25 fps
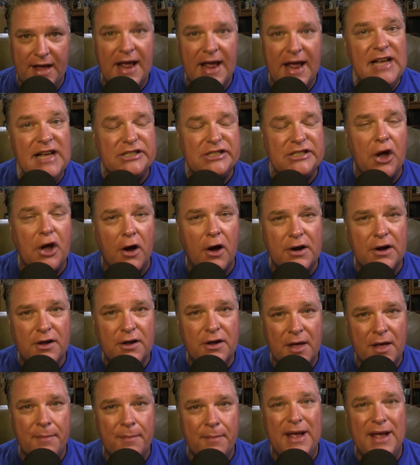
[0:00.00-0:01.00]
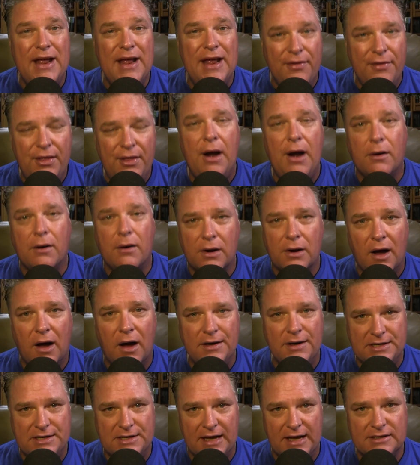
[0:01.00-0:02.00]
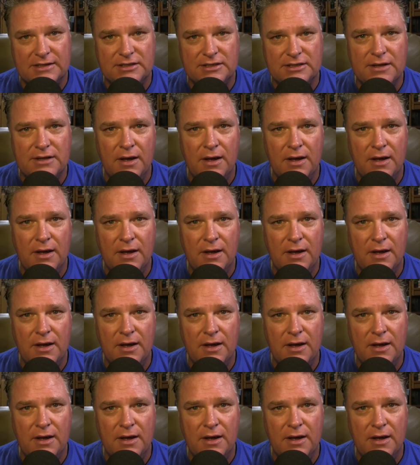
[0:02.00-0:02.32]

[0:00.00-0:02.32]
He's talking to them in their context.